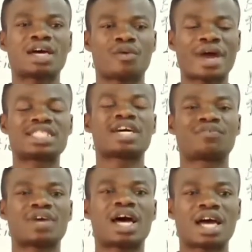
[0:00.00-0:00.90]
right
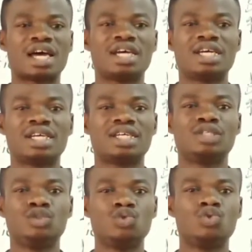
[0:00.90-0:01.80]
after
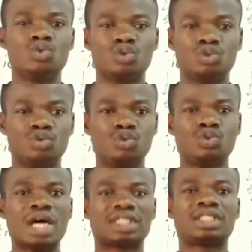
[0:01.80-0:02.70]
you do
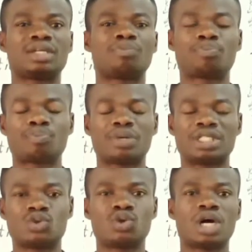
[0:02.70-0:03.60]
that
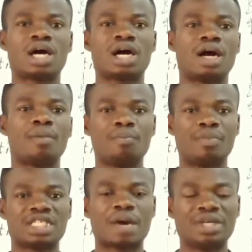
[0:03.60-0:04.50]
particular
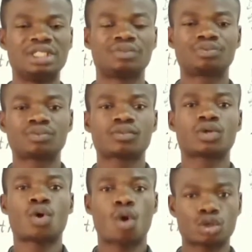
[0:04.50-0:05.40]
measurement.
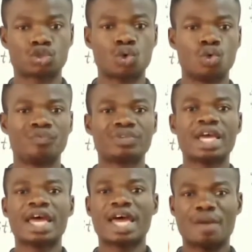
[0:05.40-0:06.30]
Also,
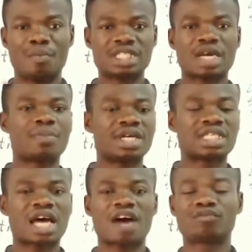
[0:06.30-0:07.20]
a measurement
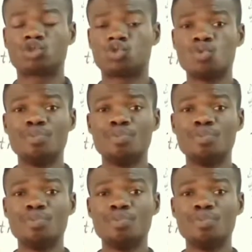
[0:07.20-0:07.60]
have two